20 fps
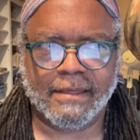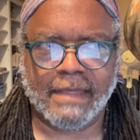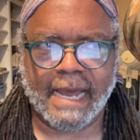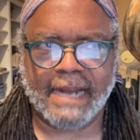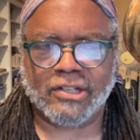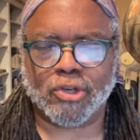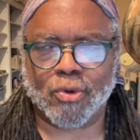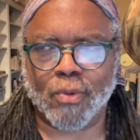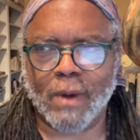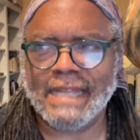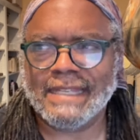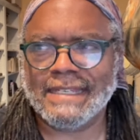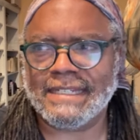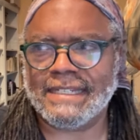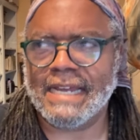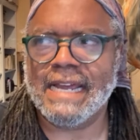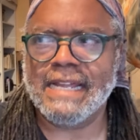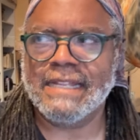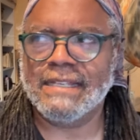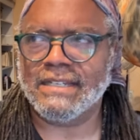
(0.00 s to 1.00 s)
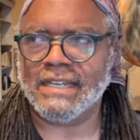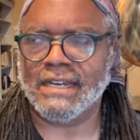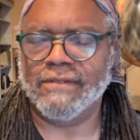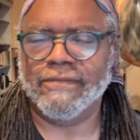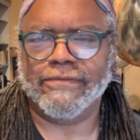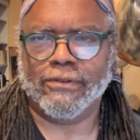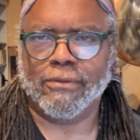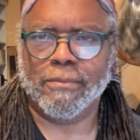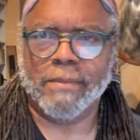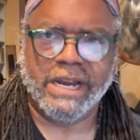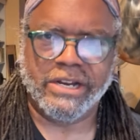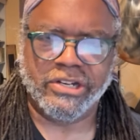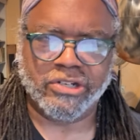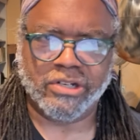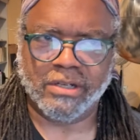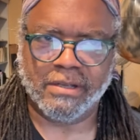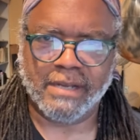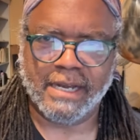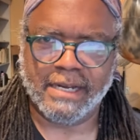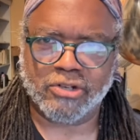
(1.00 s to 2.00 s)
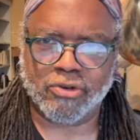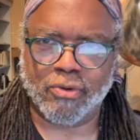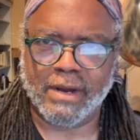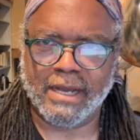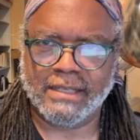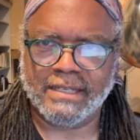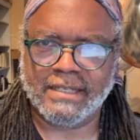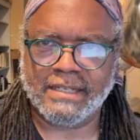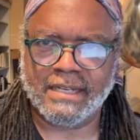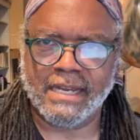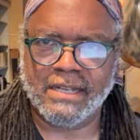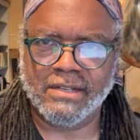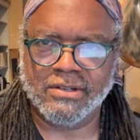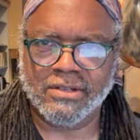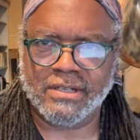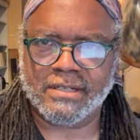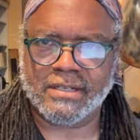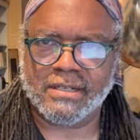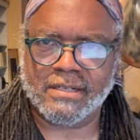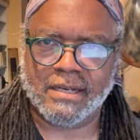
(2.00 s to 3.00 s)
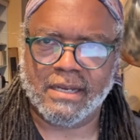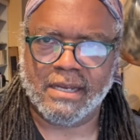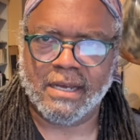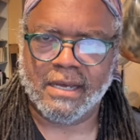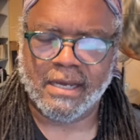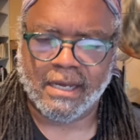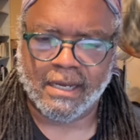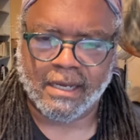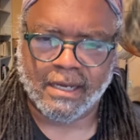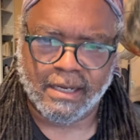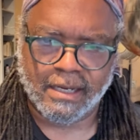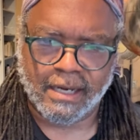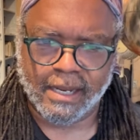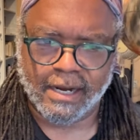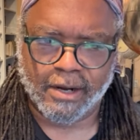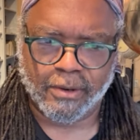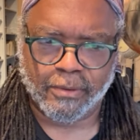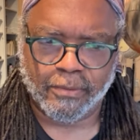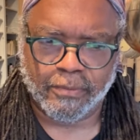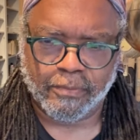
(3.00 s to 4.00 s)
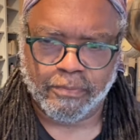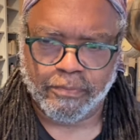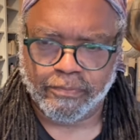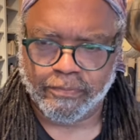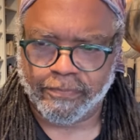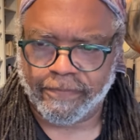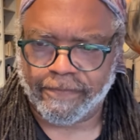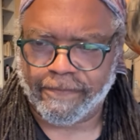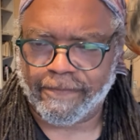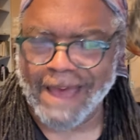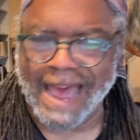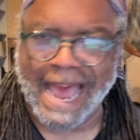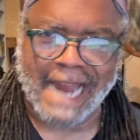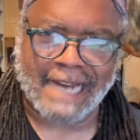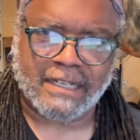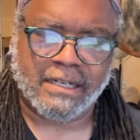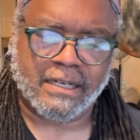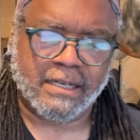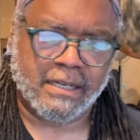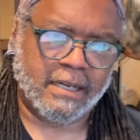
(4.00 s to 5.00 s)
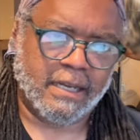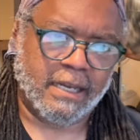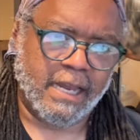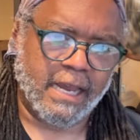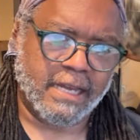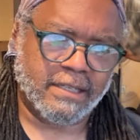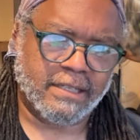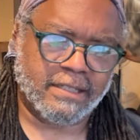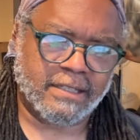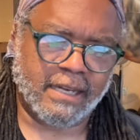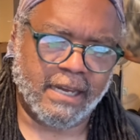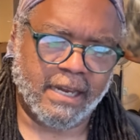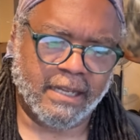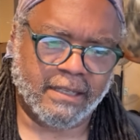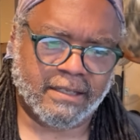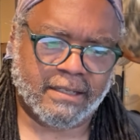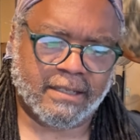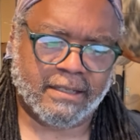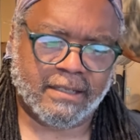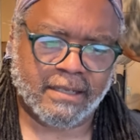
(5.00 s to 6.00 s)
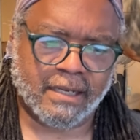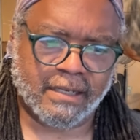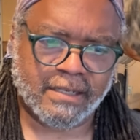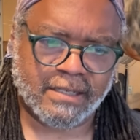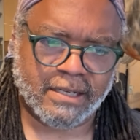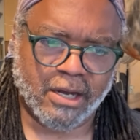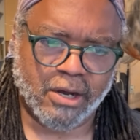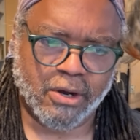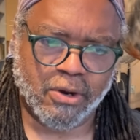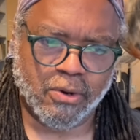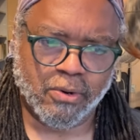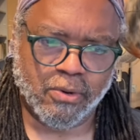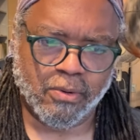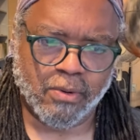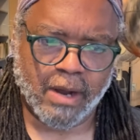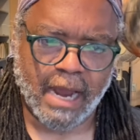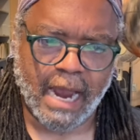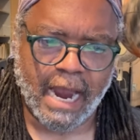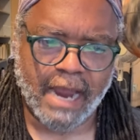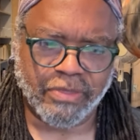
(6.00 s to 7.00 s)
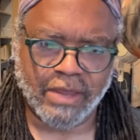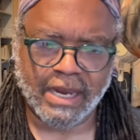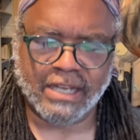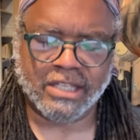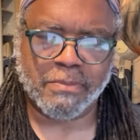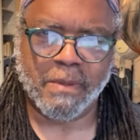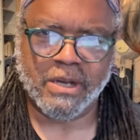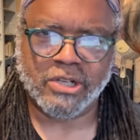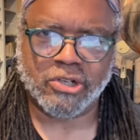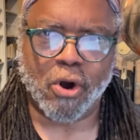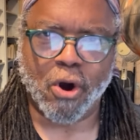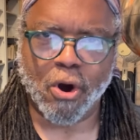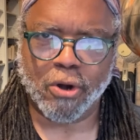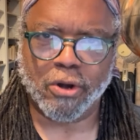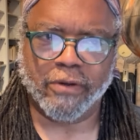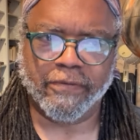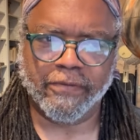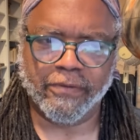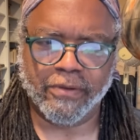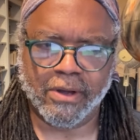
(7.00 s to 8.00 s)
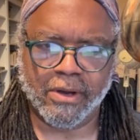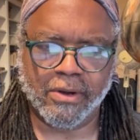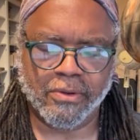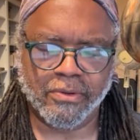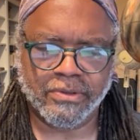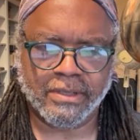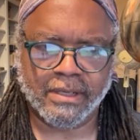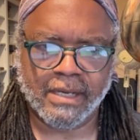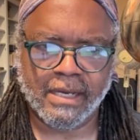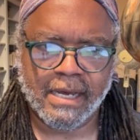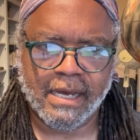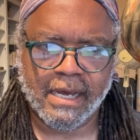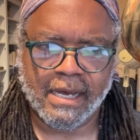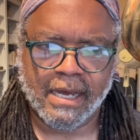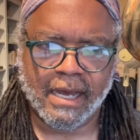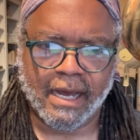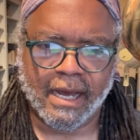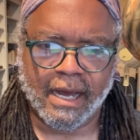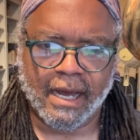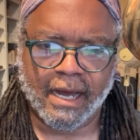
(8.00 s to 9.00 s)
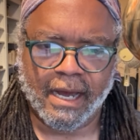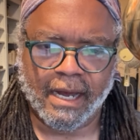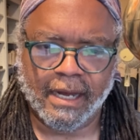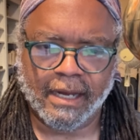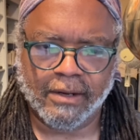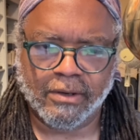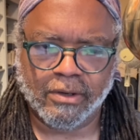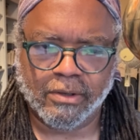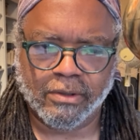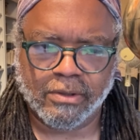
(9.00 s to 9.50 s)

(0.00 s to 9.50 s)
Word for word: that transcends information, that transcends you know fact it's it's so I think it's much harder for those uh,